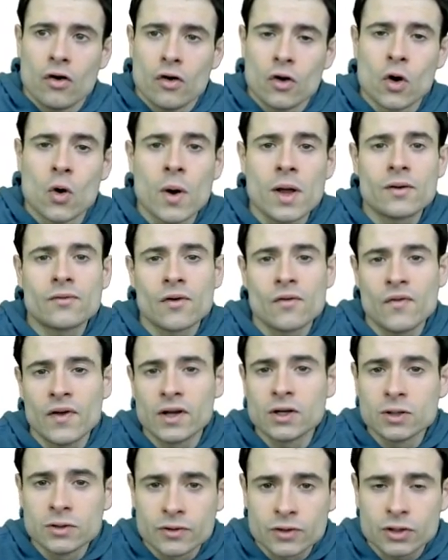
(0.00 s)
going from
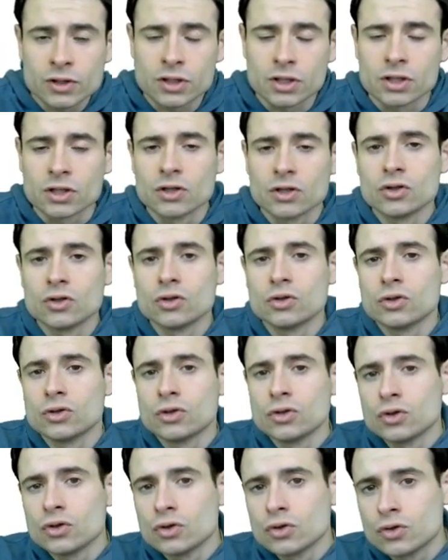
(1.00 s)
Vancouver
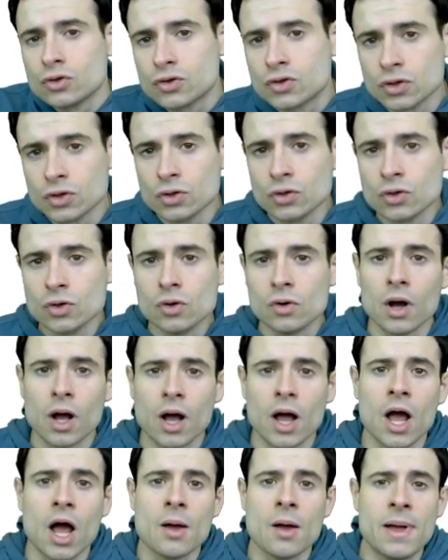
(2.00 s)
to
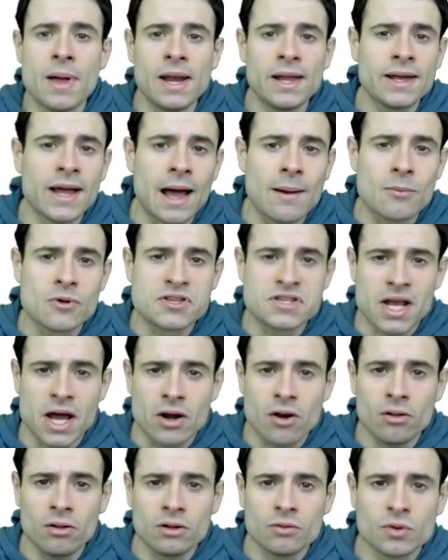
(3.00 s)
uh, Bellingham or
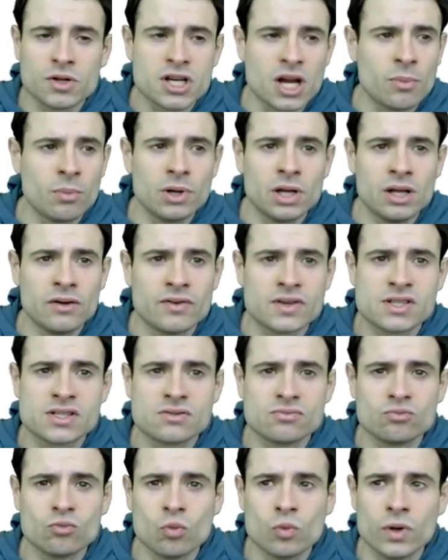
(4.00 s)
Seattle, which I believe is
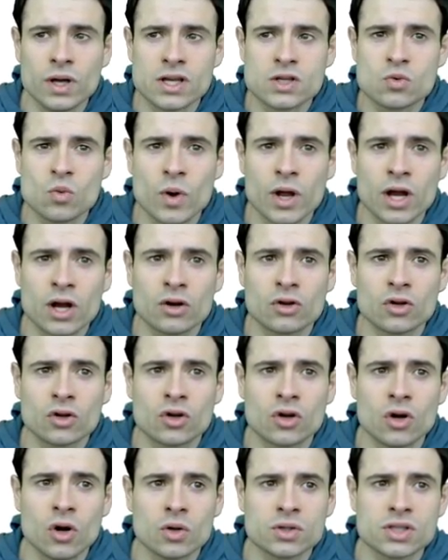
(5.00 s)
is where the
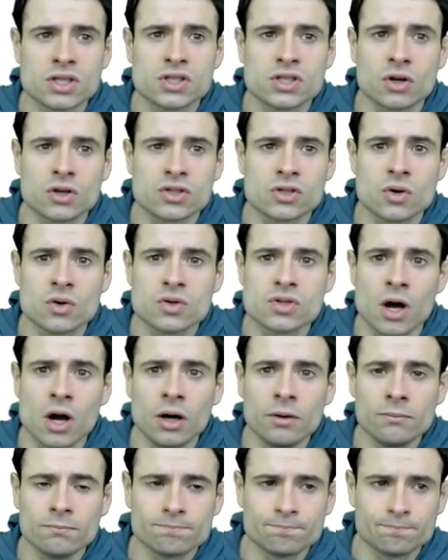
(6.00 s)
closest Costco's are.